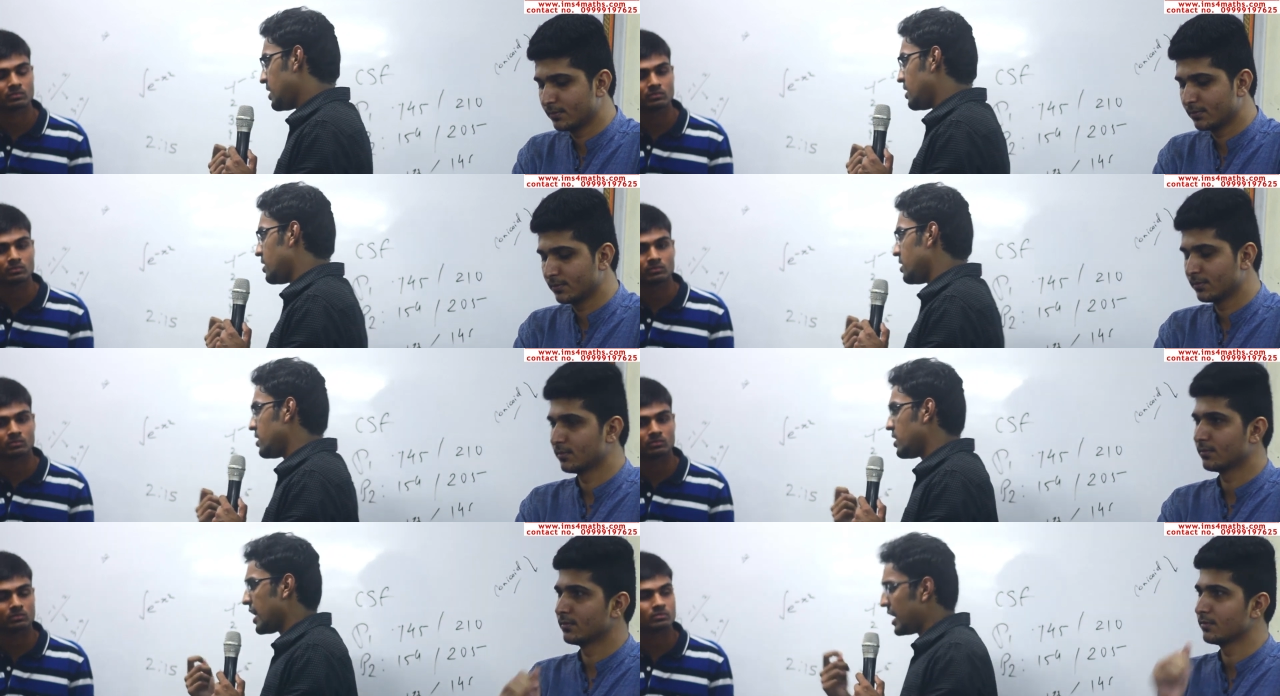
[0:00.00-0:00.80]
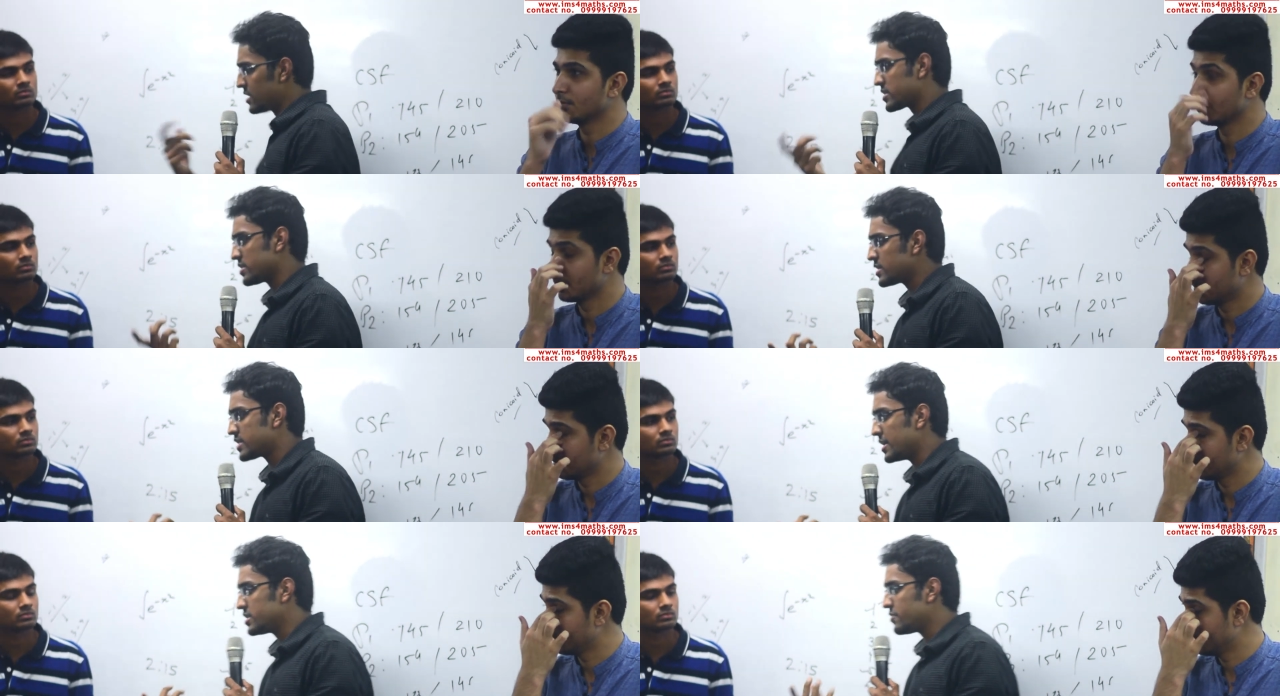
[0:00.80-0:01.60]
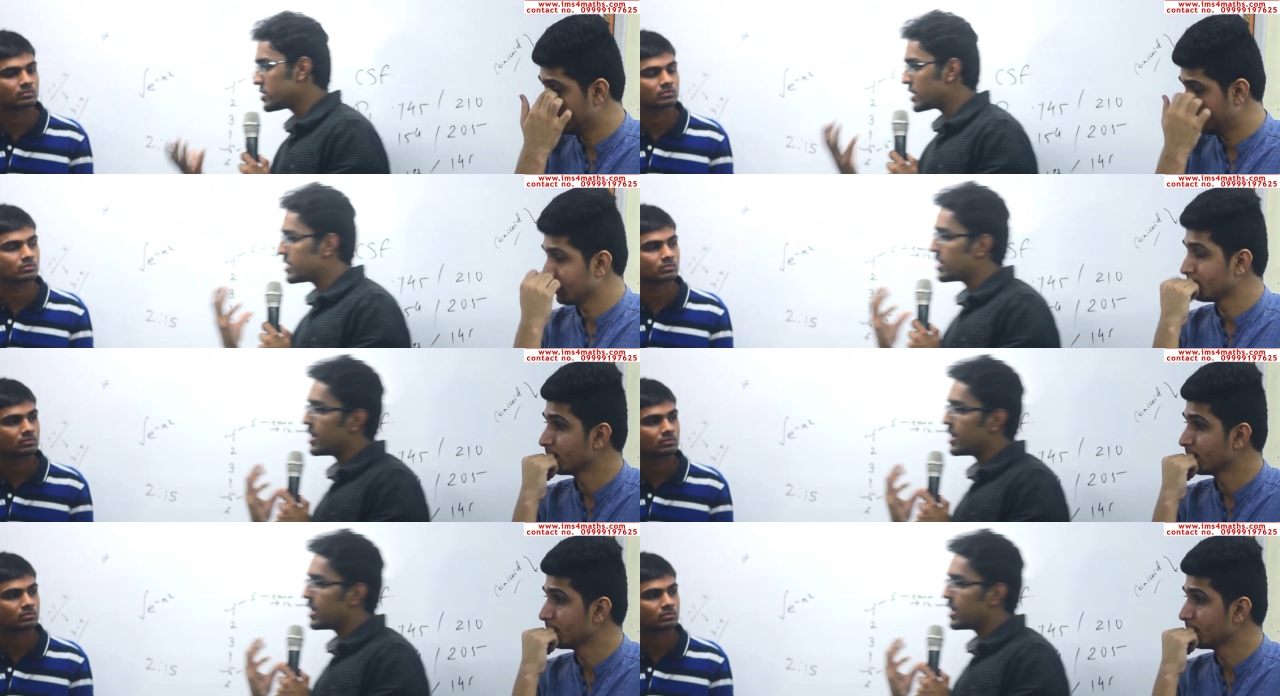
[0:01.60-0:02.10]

Speaker 1: I'll discuss the strategy first, and then